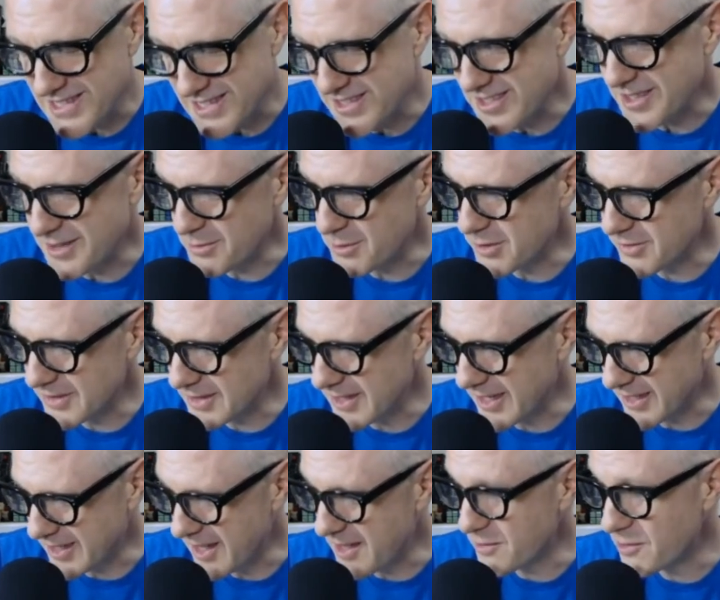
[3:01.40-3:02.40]
into the movie
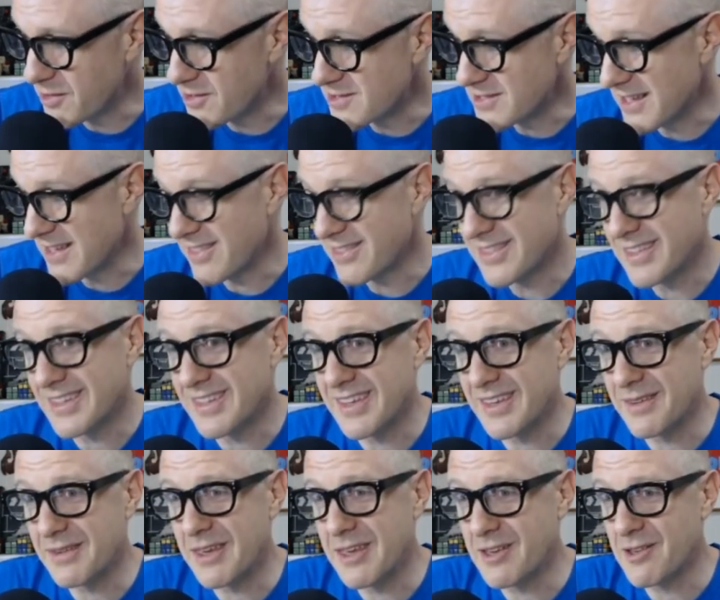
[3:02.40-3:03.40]
like I was and
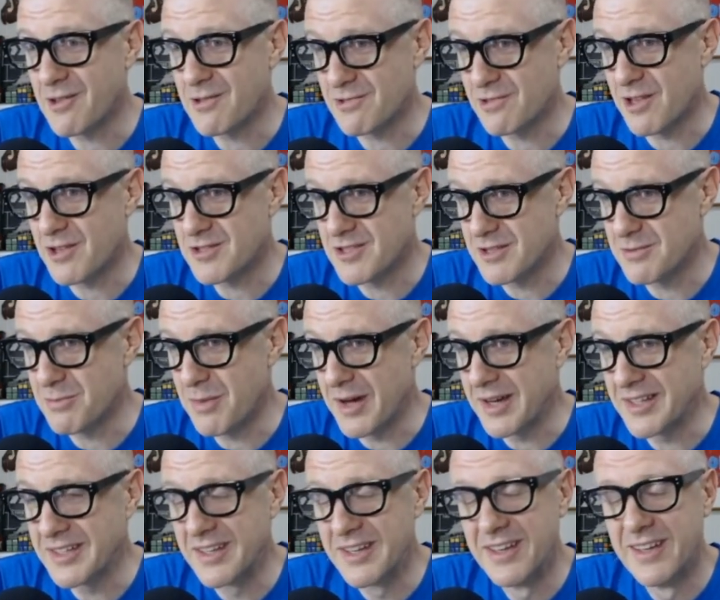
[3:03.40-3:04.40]
thinking Hiko's lost his
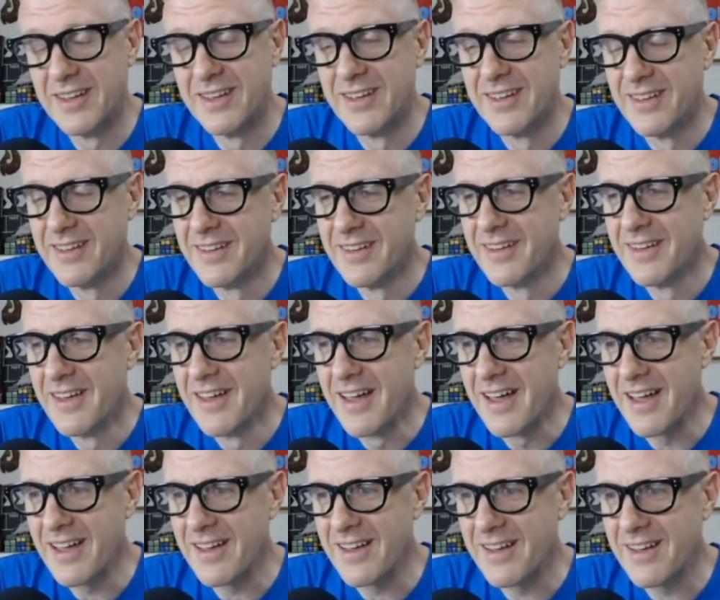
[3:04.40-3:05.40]
mind.
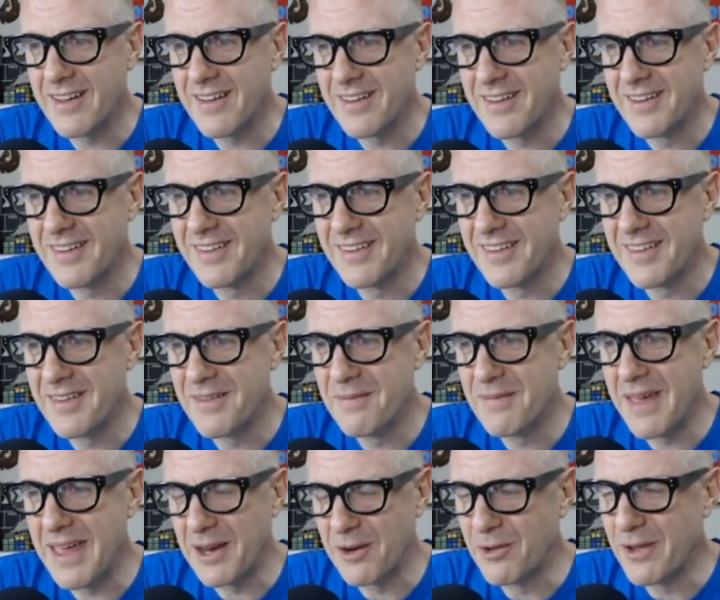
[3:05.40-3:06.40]
Uh,
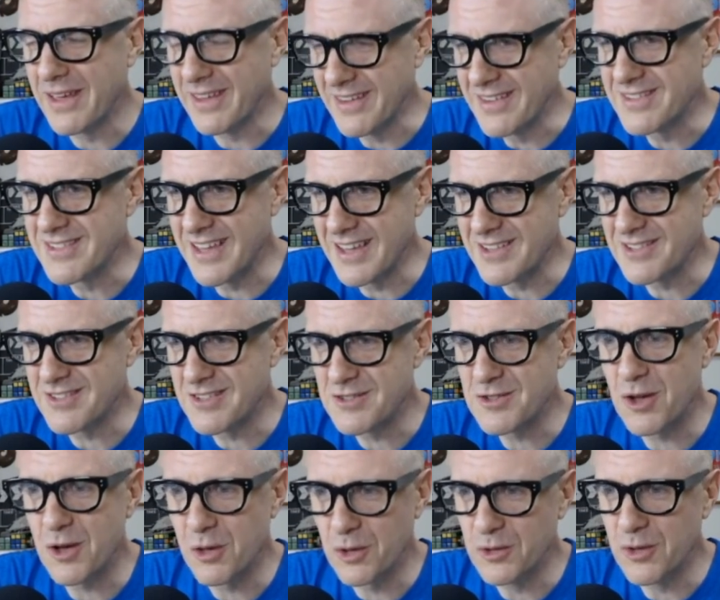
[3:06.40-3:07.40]
and all I can say is just
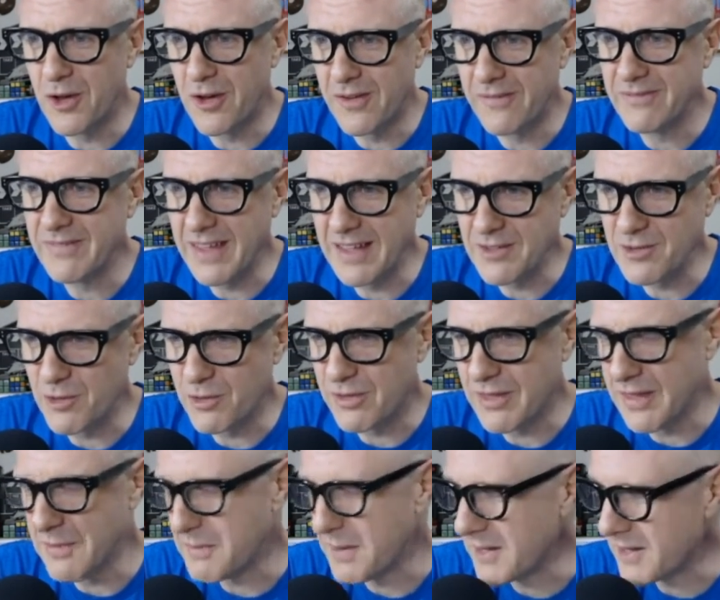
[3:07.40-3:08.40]
hold on and you'll
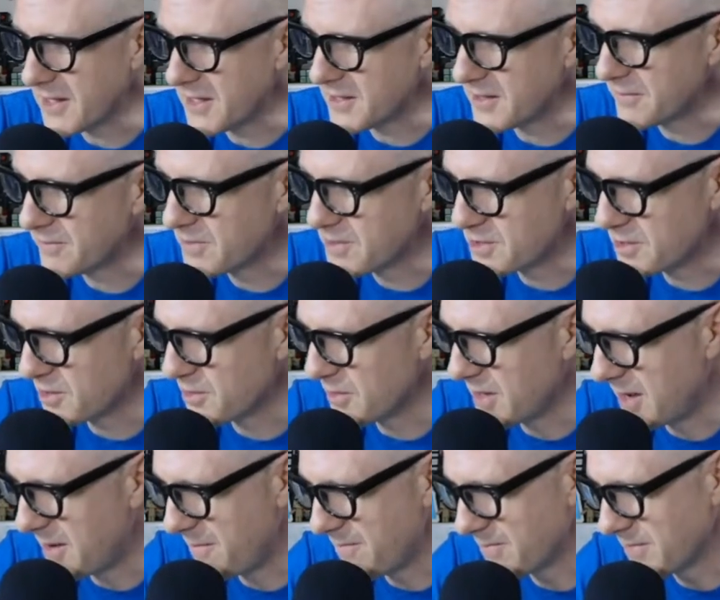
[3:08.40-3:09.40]
thank me later. So
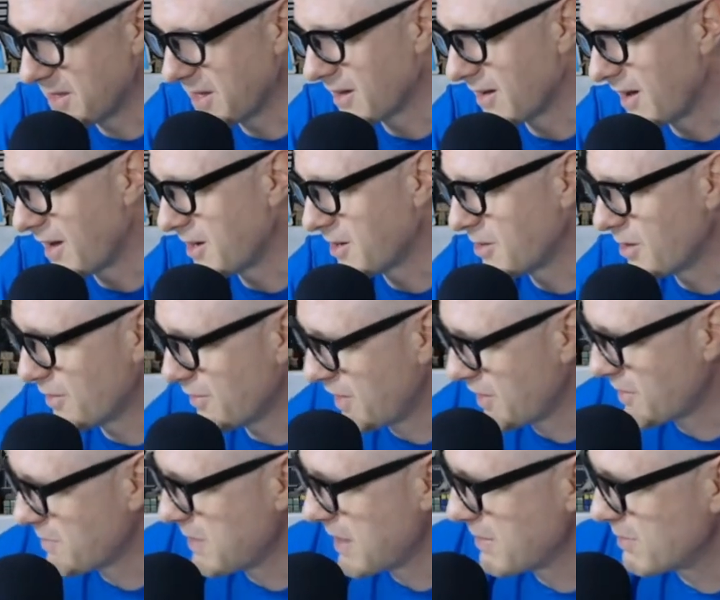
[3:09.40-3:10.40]
um, yeah, I don't know if
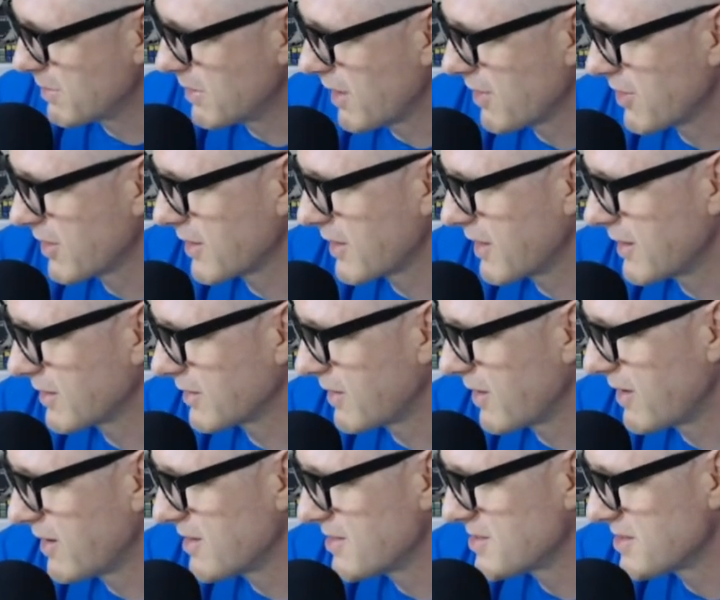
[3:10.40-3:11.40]
other people. I think our uh,
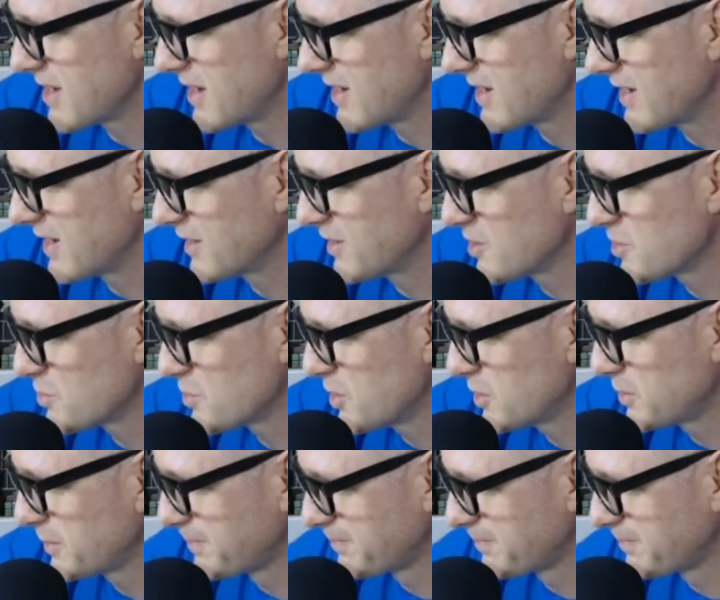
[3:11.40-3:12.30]
guys are uh, English world